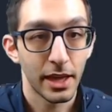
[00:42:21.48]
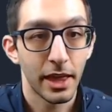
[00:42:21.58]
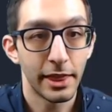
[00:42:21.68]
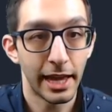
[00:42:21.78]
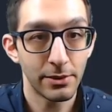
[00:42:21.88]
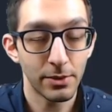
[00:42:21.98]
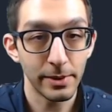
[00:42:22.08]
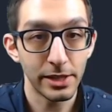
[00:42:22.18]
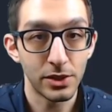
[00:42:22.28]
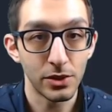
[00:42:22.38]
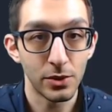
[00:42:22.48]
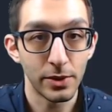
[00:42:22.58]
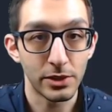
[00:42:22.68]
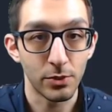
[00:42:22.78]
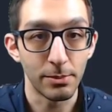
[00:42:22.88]
Then what we do
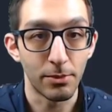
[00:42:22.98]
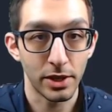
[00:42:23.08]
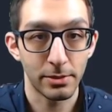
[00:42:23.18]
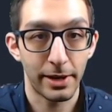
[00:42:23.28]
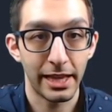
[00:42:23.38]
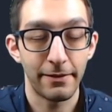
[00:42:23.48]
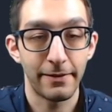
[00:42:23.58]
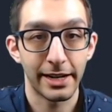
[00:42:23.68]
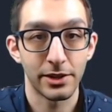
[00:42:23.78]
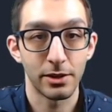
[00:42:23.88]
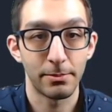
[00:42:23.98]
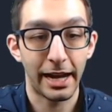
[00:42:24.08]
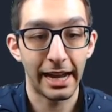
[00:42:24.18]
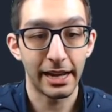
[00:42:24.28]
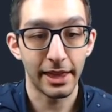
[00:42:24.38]
is we multiply that vector
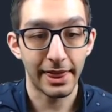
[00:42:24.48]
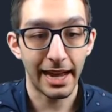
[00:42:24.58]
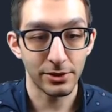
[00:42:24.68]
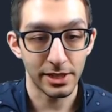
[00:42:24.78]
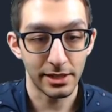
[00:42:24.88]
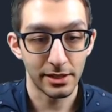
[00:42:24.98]
by 1,000.